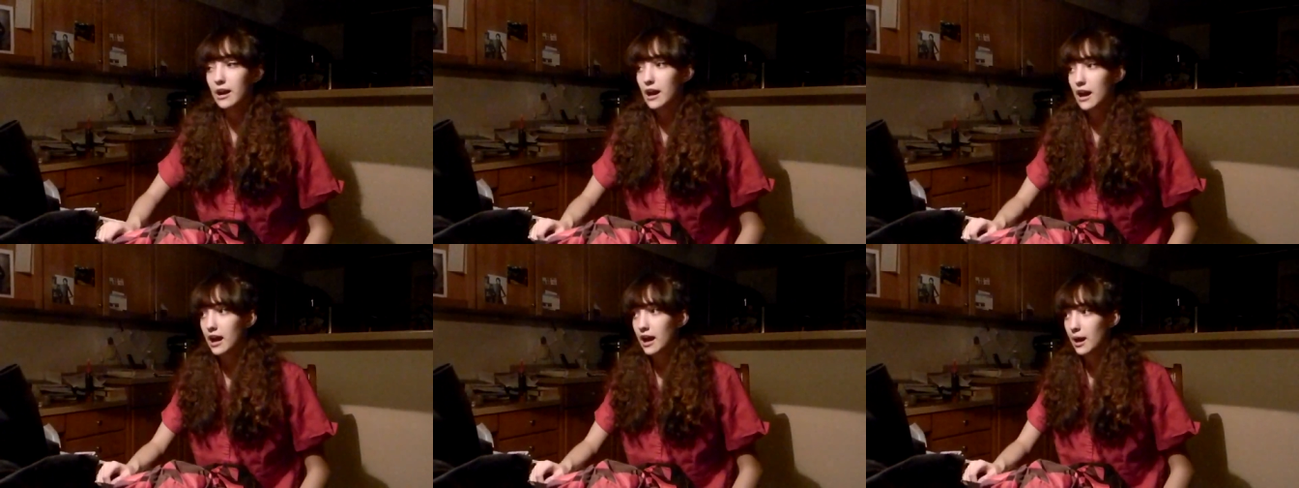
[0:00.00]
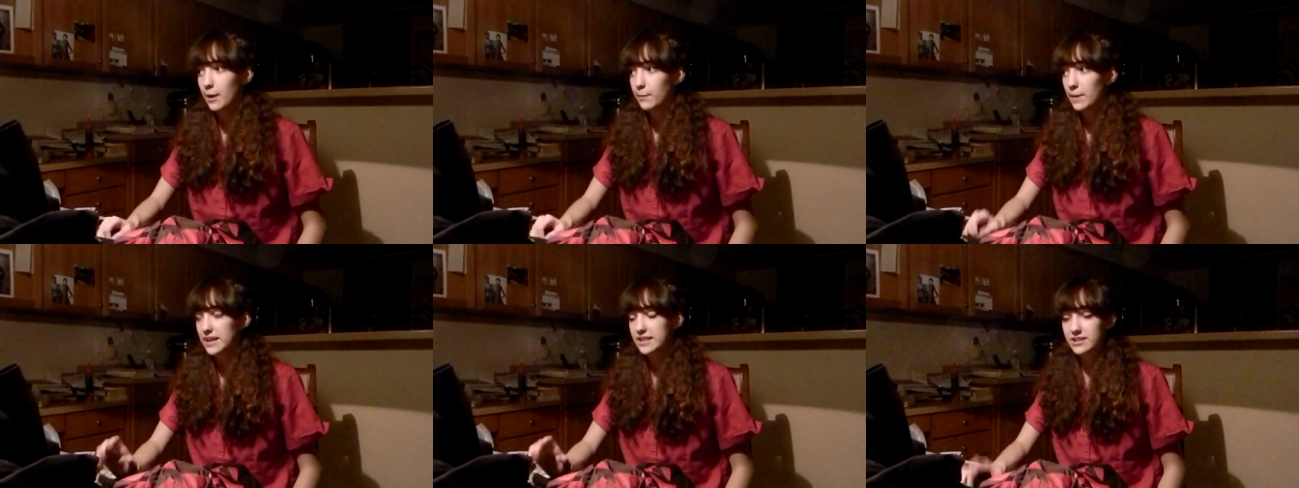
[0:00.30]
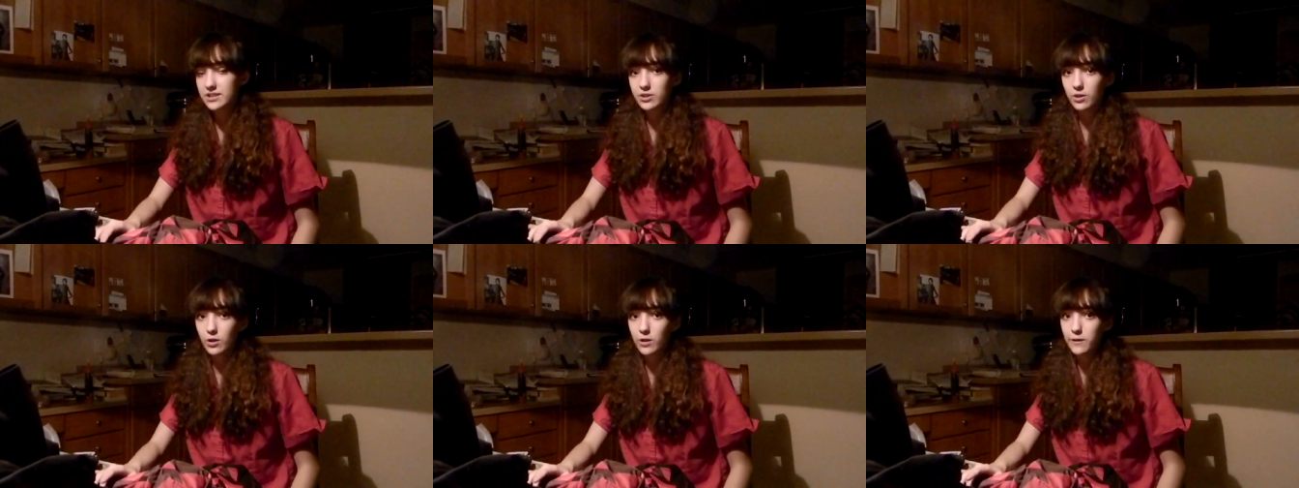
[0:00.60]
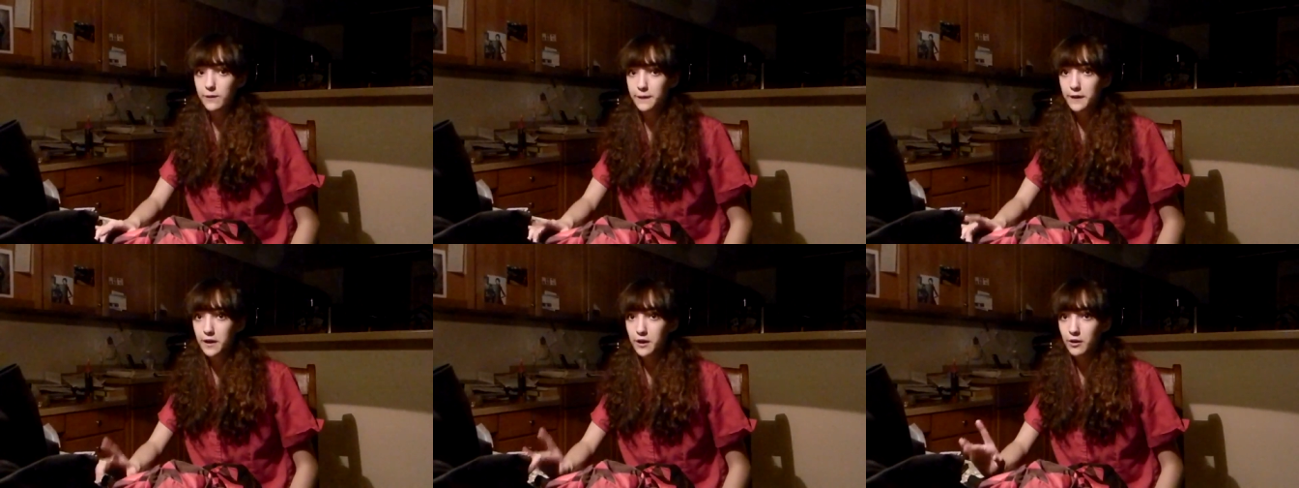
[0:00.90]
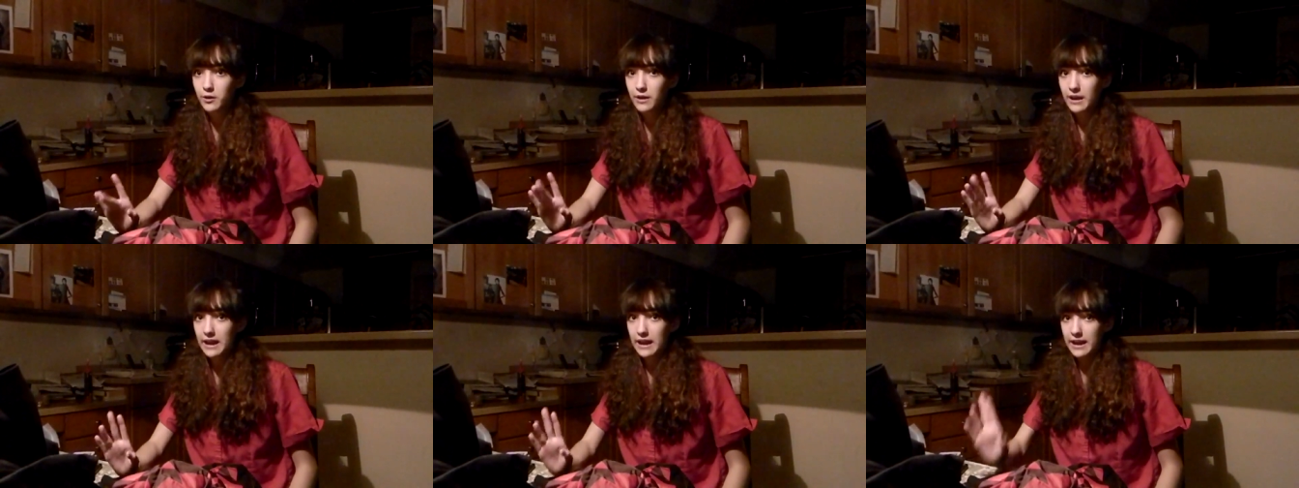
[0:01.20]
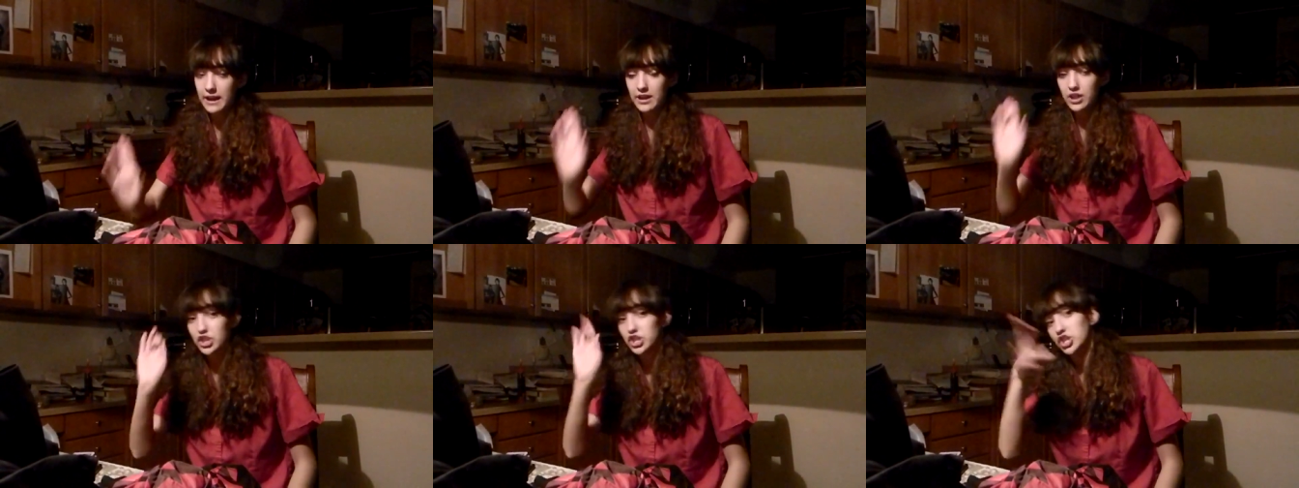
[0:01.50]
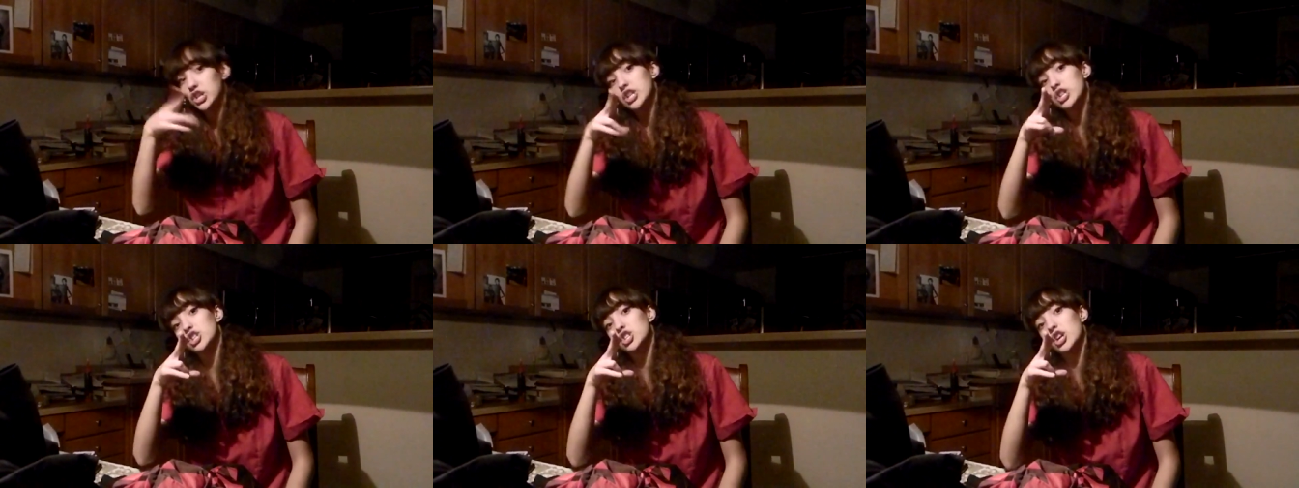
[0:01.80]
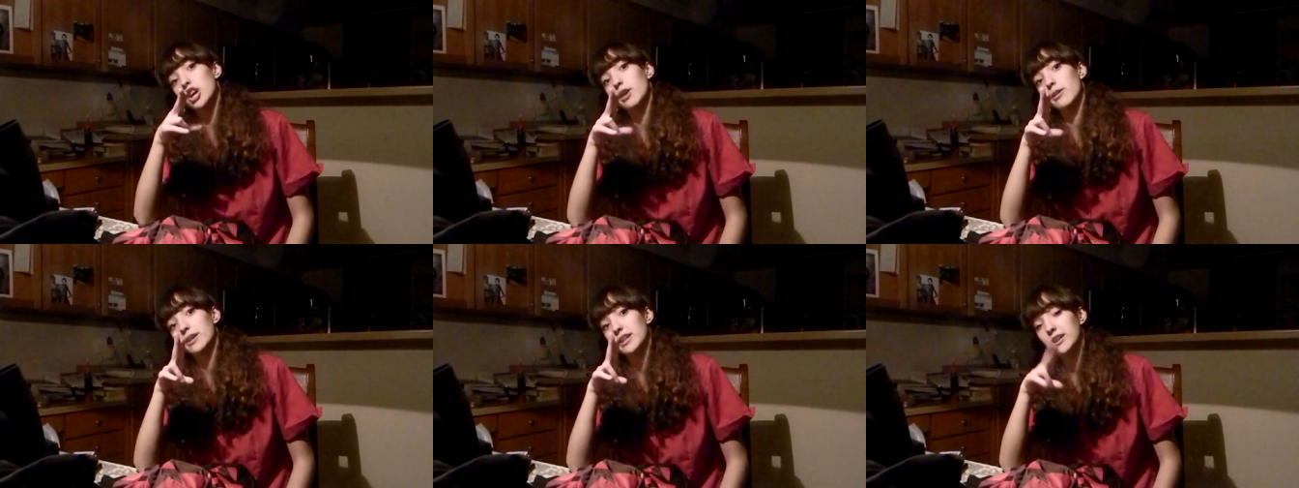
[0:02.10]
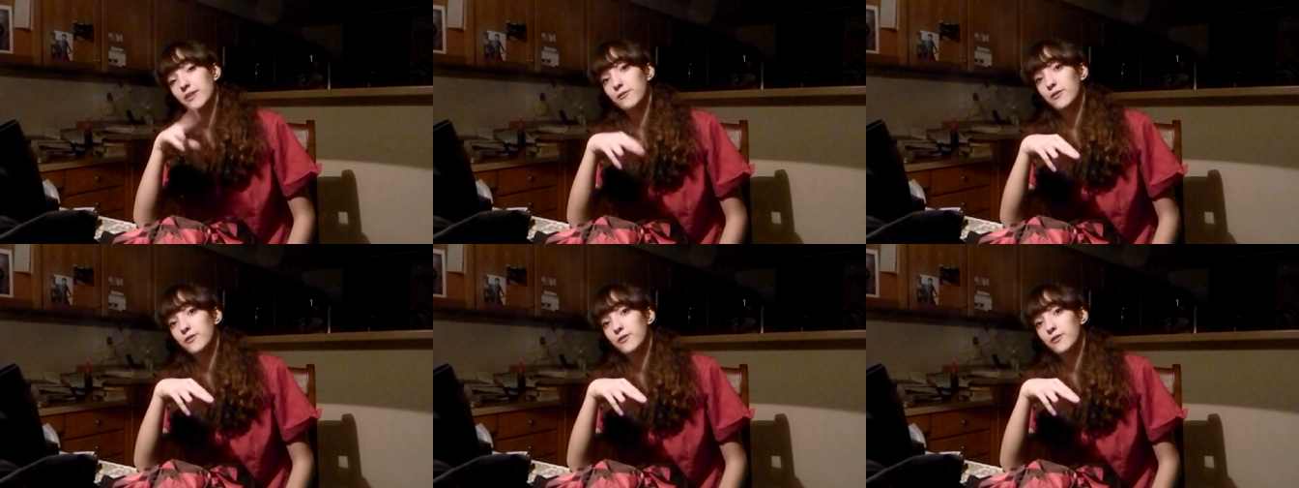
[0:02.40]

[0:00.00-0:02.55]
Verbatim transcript: um, Astolfo and Shisho in the